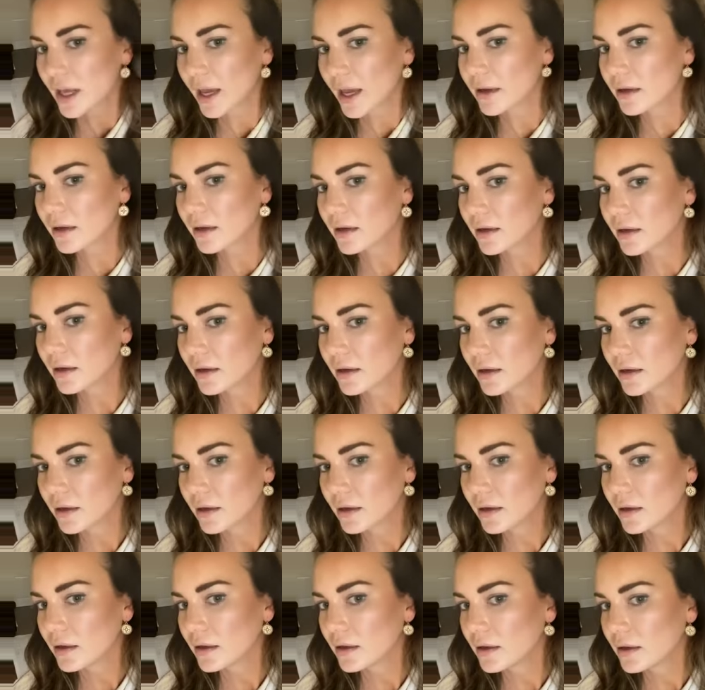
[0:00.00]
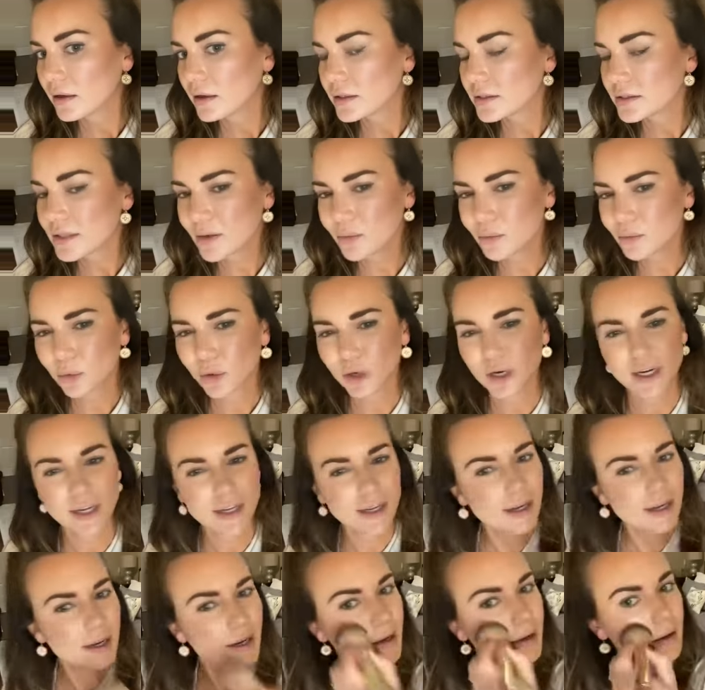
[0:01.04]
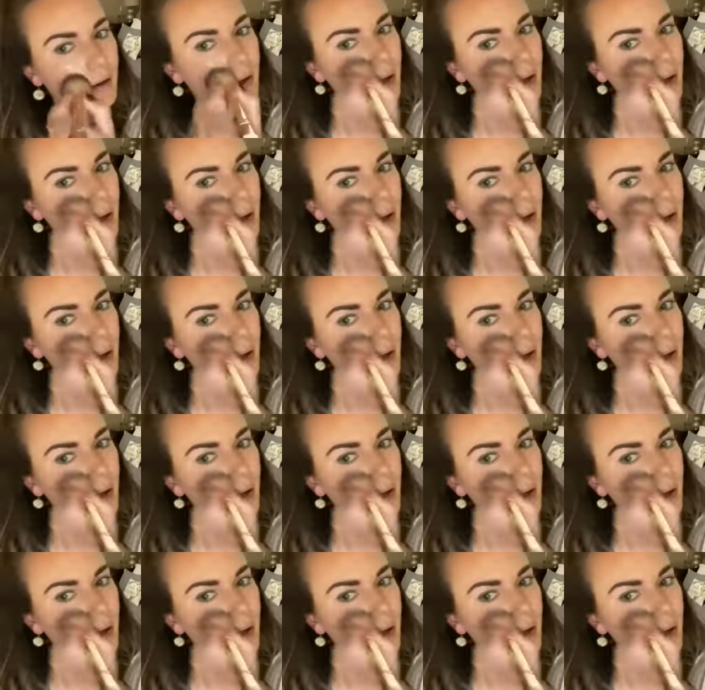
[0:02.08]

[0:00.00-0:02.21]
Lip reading: Isn't that pretty?